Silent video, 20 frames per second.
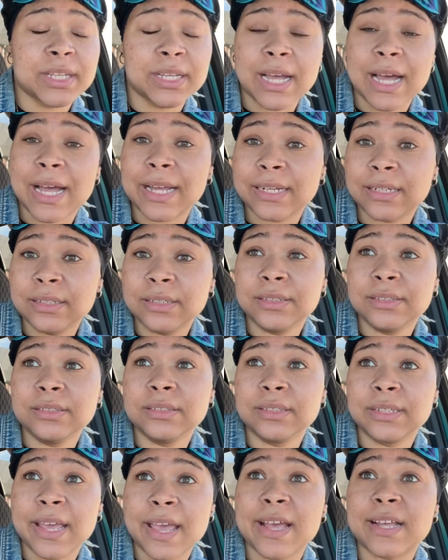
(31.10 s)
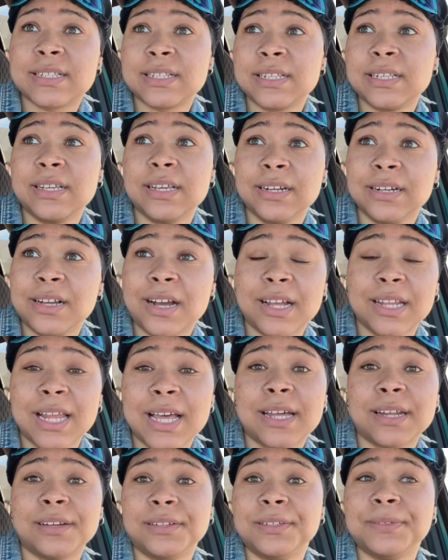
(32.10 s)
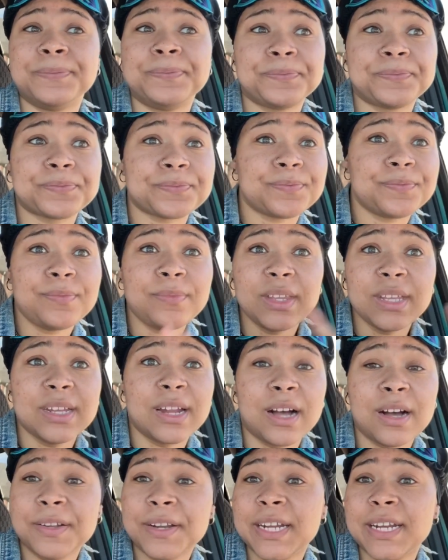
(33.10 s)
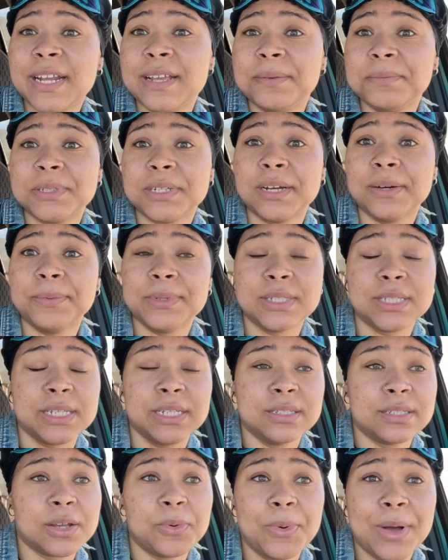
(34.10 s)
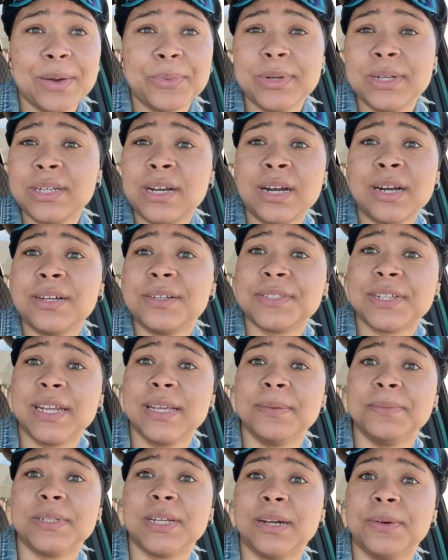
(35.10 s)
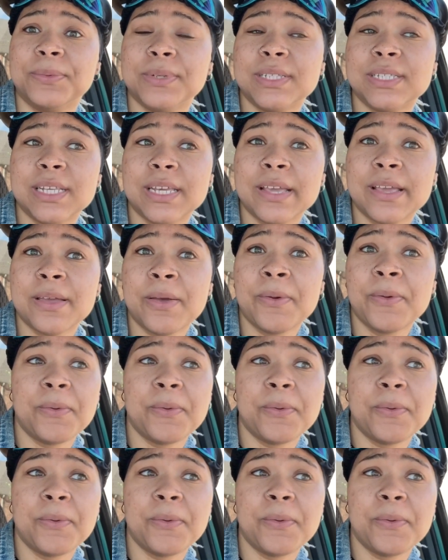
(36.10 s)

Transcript: Cotton, Cassie, and Carlotta, all their names start with C. So why wouldn't Carl's name start with C?